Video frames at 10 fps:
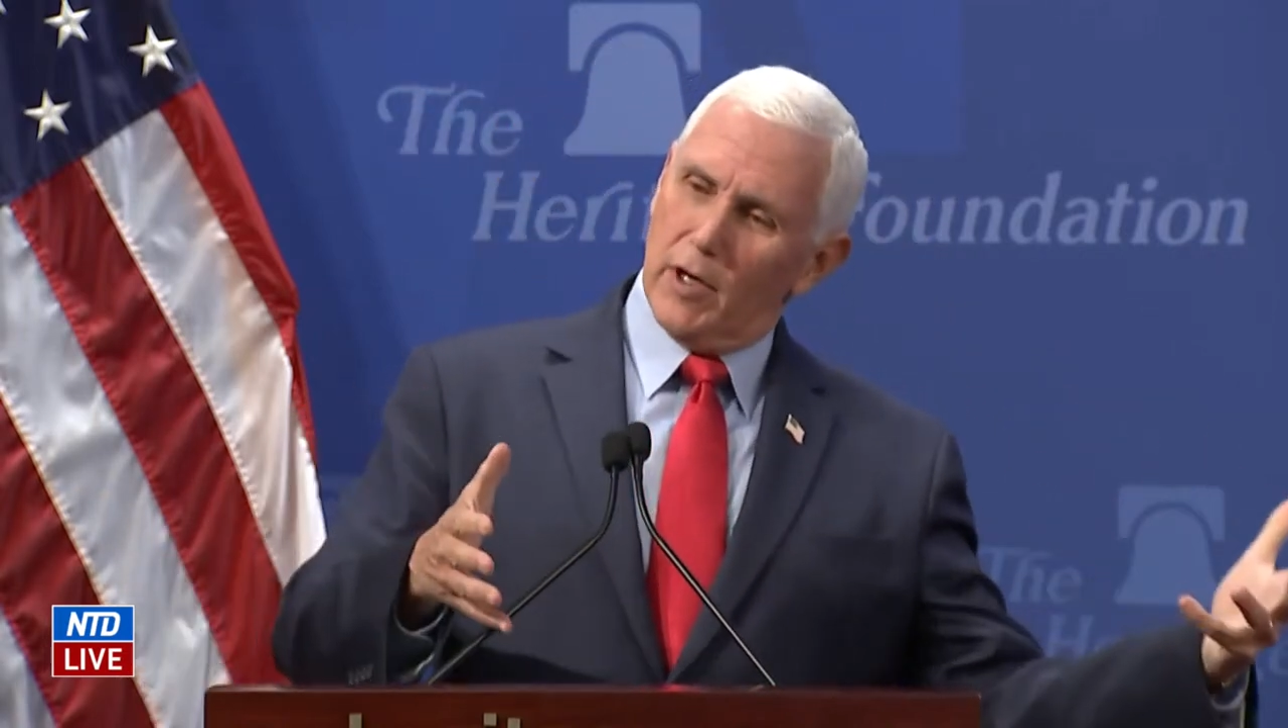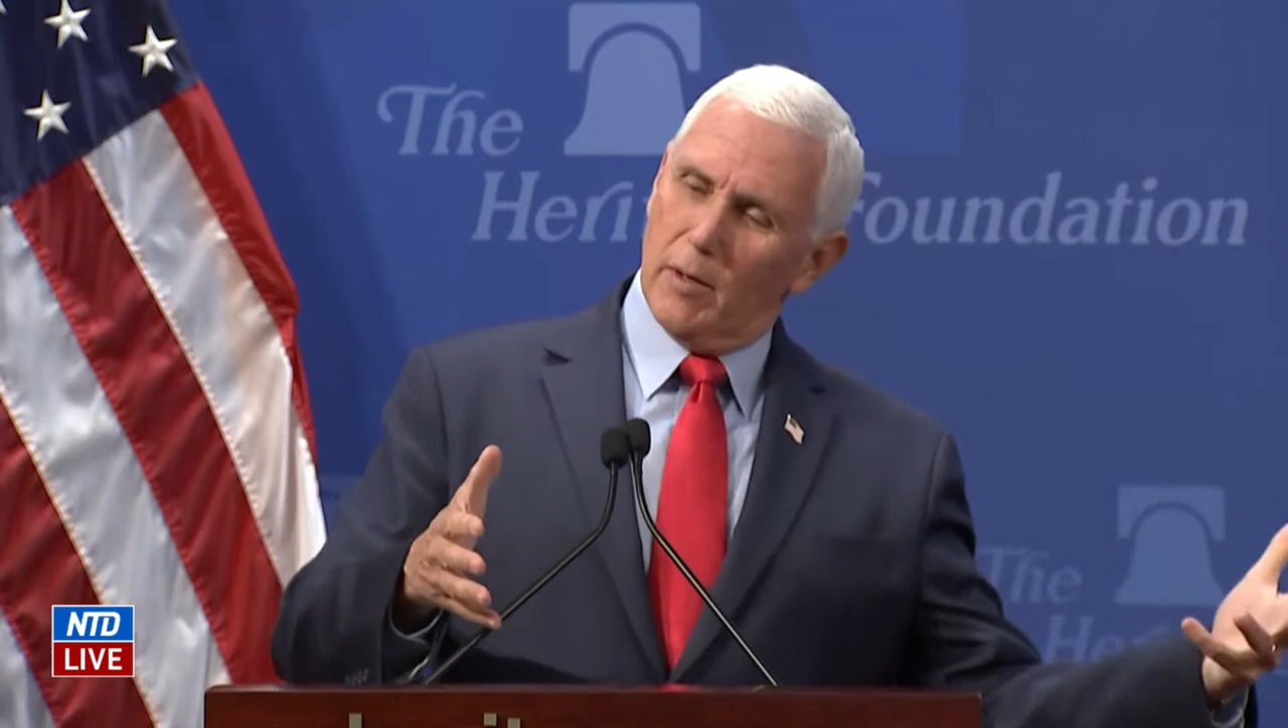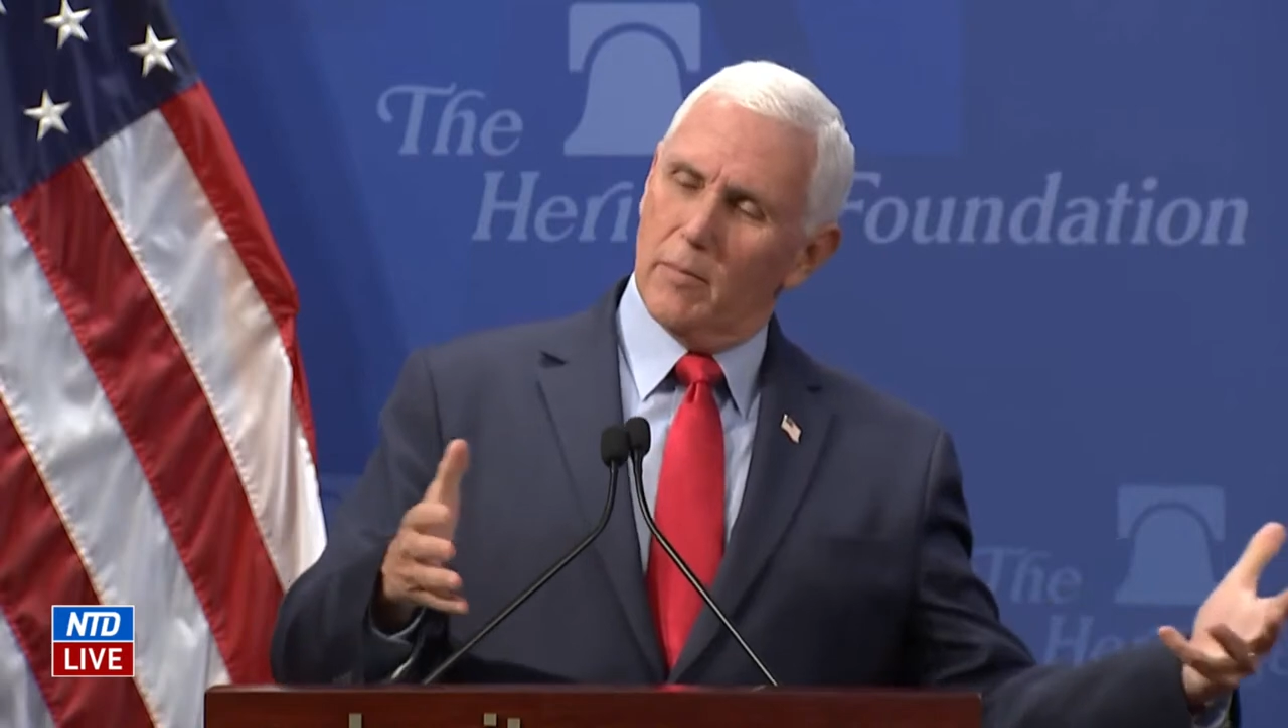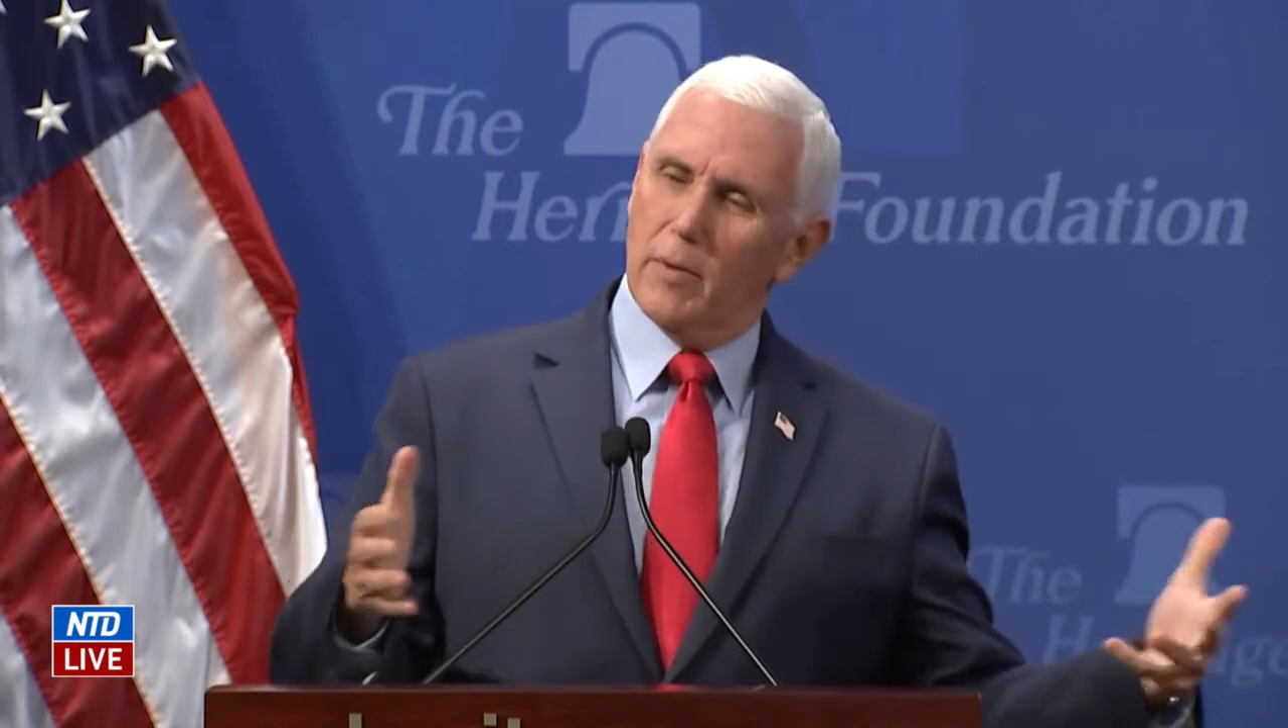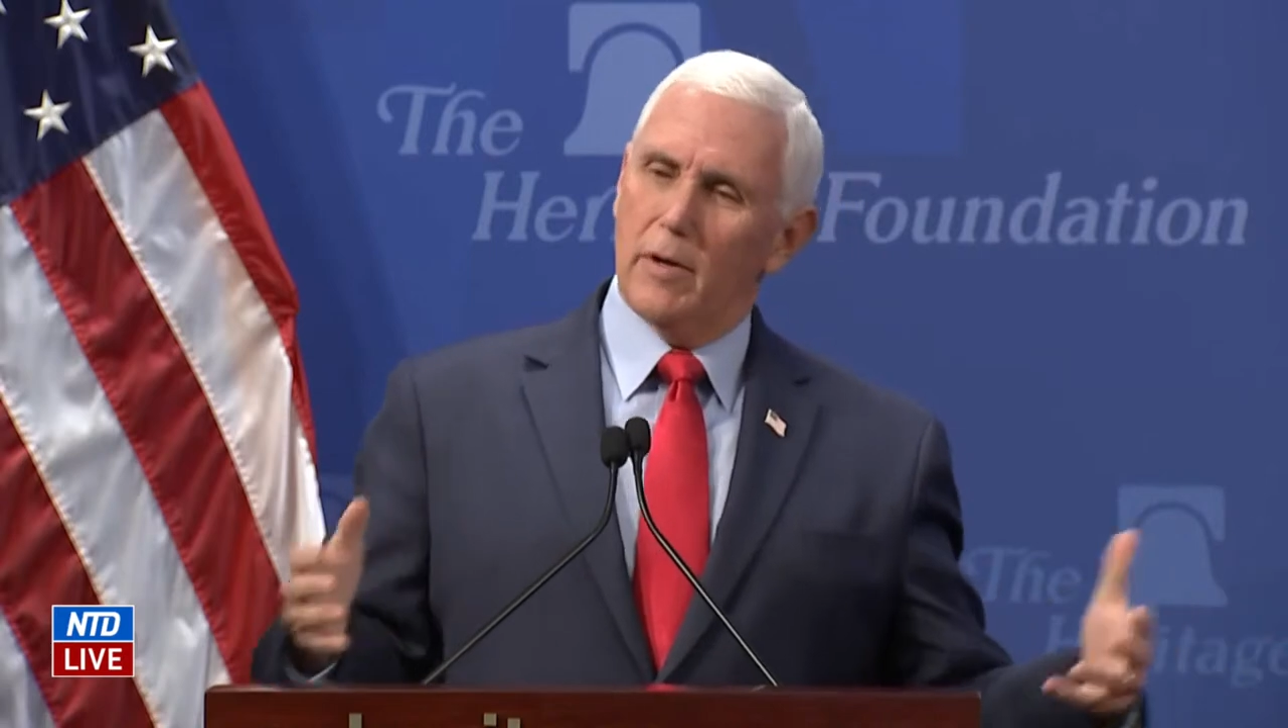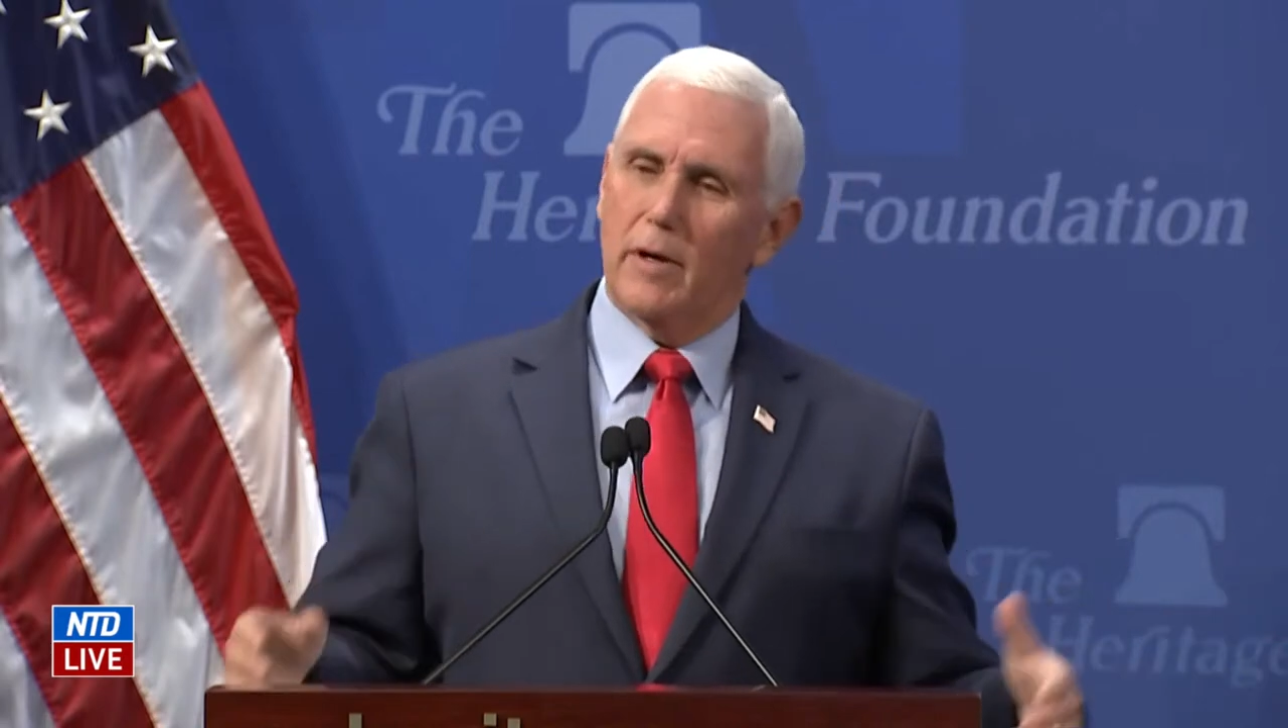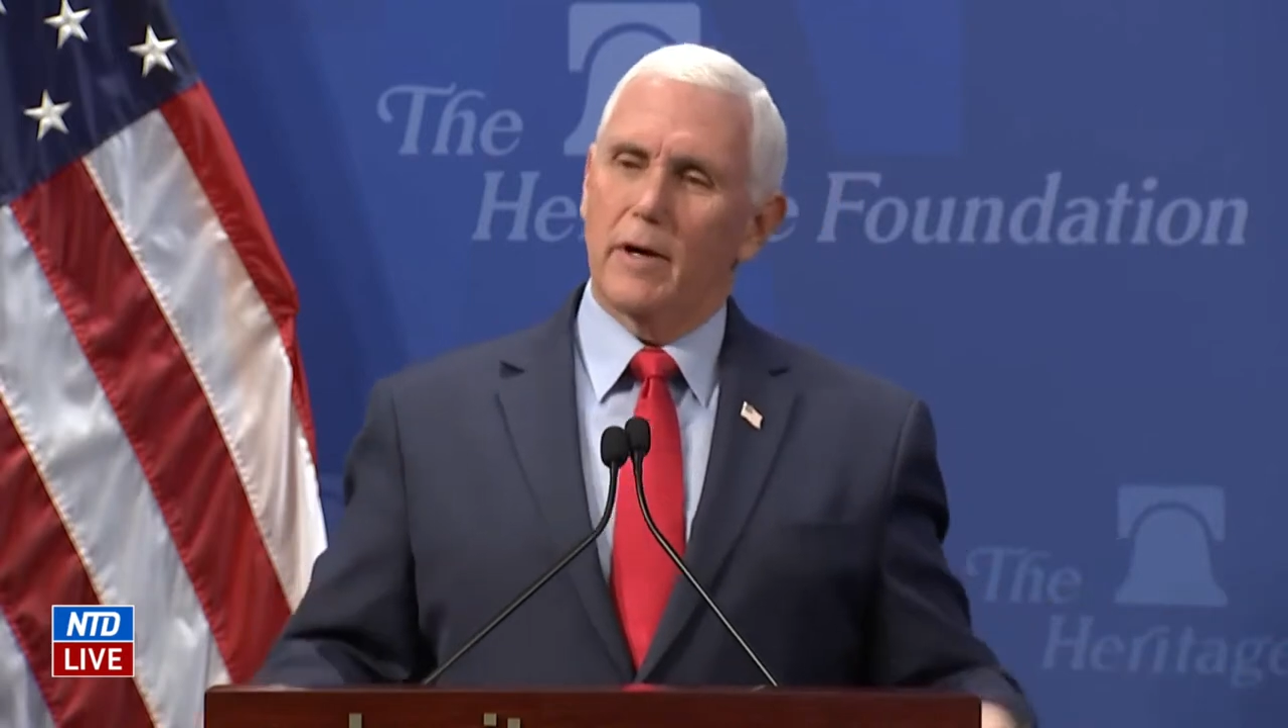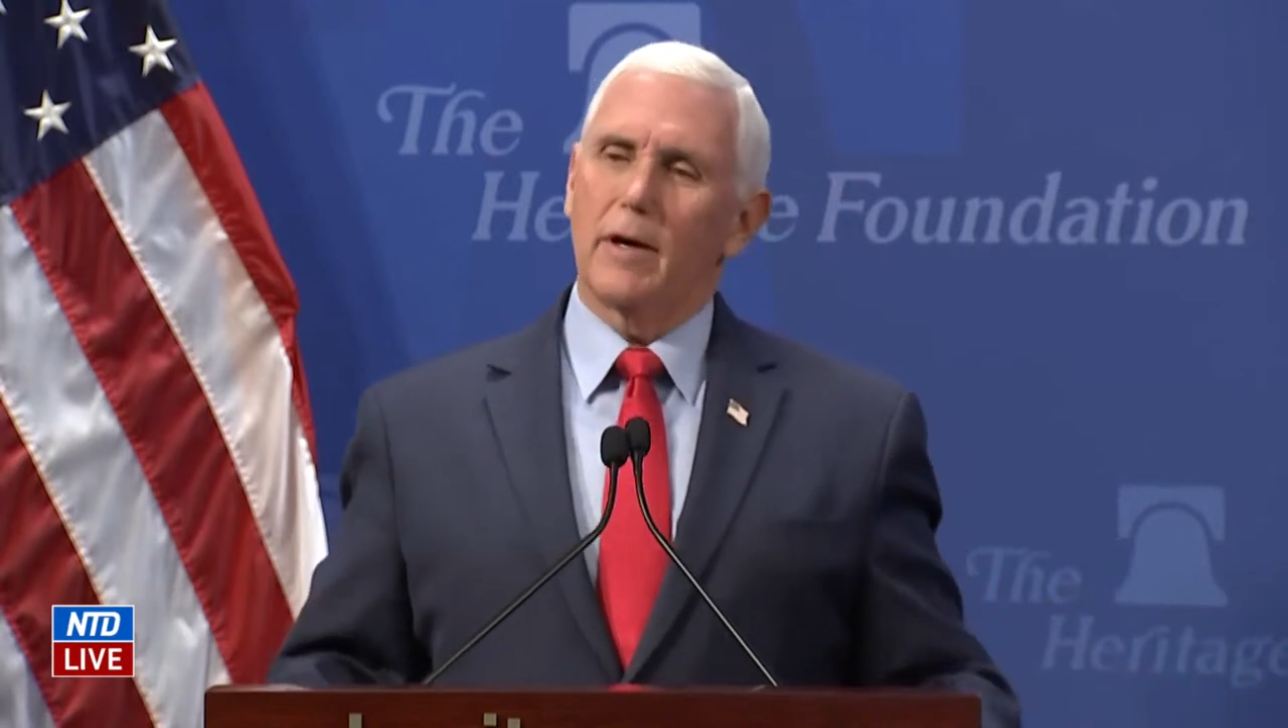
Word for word: him